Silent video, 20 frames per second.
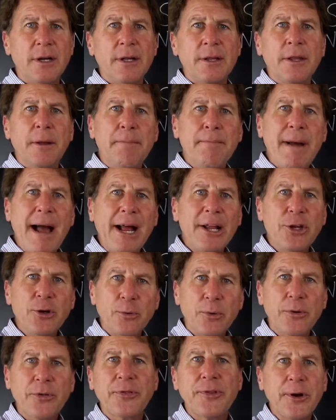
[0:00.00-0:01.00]
the
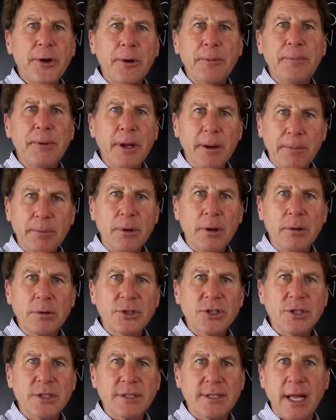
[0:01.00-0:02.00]
manual therapy
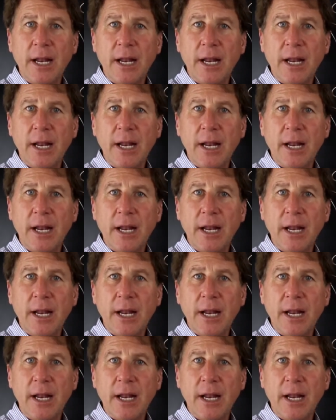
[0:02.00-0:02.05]
approaches